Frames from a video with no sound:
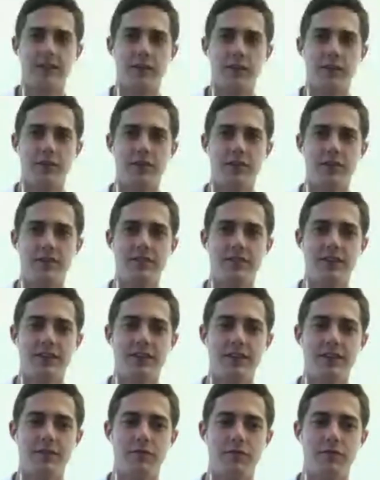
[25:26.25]

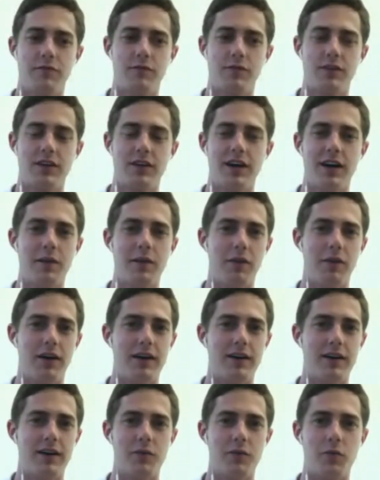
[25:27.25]
Disney
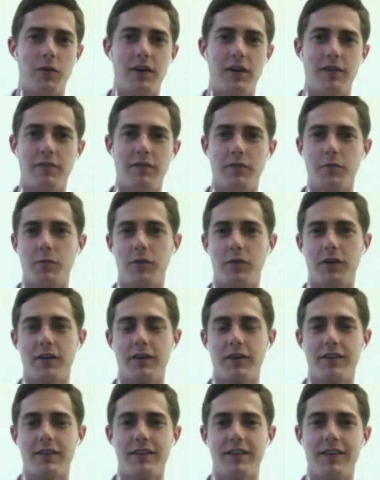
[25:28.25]
timeline or whatever. We're
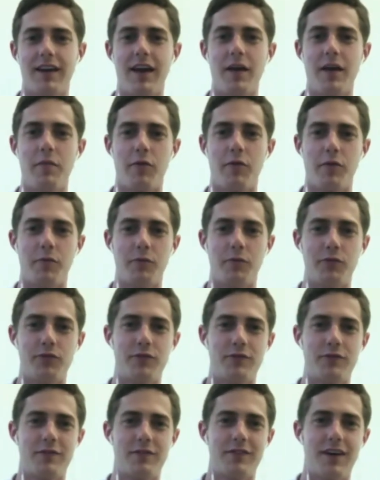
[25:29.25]
going to get the
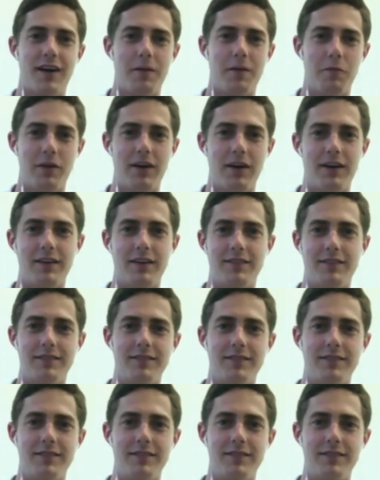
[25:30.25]
Abrams timeline.